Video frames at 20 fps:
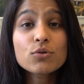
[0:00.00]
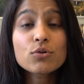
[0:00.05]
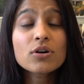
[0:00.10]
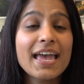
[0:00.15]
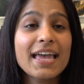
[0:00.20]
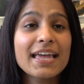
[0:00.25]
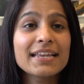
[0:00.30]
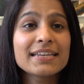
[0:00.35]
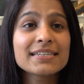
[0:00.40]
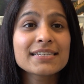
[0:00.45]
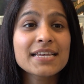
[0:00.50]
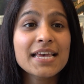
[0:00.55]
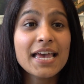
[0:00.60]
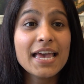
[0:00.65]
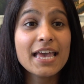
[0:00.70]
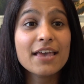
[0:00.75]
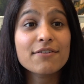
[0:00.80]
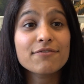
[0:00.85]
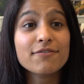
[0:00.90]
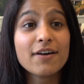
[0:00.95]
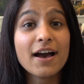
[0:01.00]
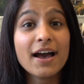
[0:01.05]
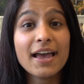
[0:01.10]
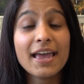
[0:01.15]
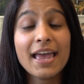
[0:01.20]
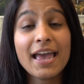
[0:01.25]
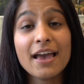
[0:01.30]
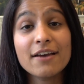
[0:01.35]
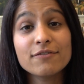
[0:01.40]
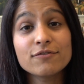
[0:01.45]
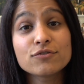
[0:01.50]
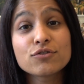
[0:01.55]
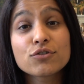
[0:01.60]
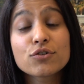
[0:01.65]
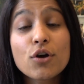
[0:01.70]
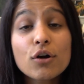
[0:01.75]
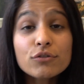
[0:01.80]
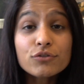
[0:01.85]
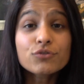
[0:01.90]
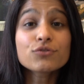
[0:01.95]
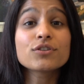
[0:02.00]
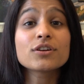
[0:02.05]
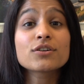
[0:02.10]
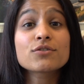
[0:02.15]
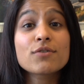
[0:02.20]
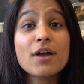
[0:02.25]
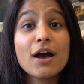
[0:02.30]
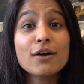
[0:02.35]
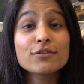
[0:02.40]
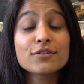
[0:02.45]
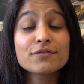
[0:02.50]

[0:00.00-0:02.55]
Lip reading: And if I have to go through the crowd,